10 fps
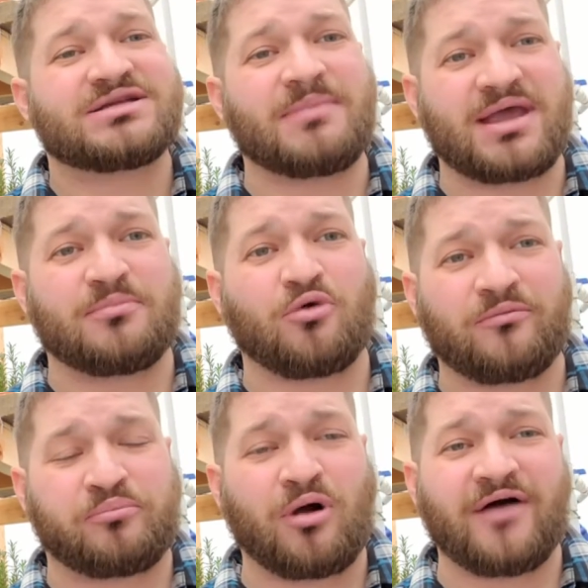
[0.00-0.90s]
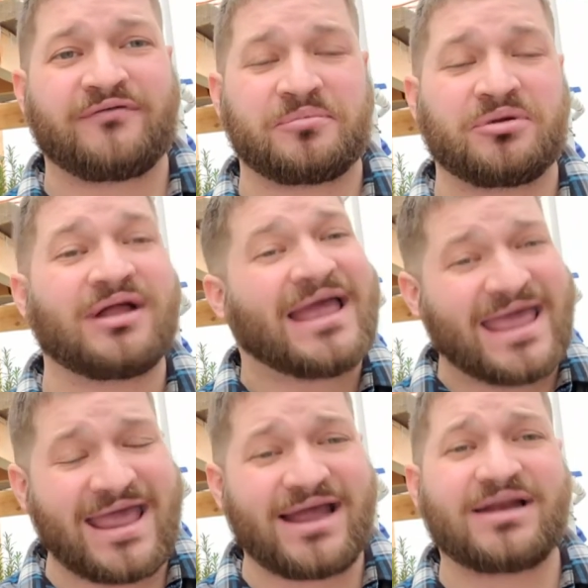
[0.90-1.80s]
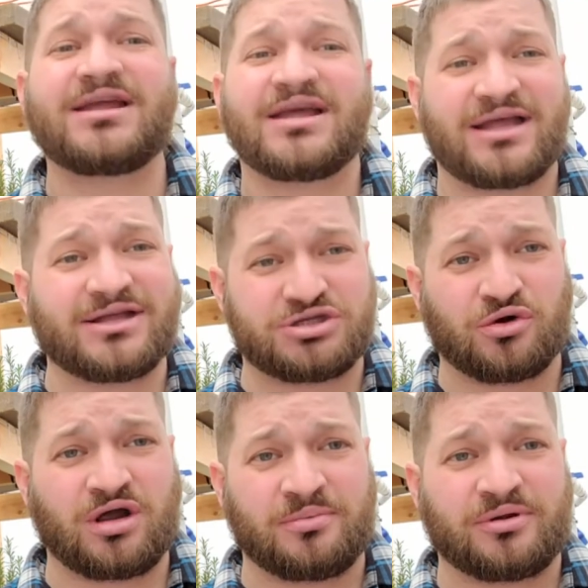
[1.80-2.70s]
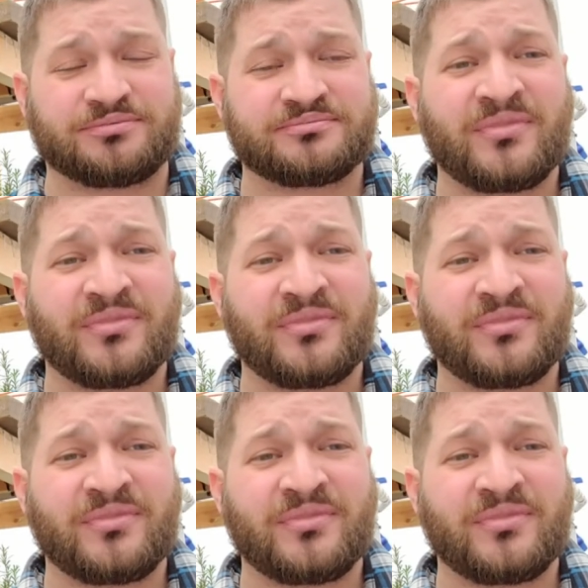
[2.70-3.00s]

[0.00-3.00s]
to make it more profitable and enjoyable.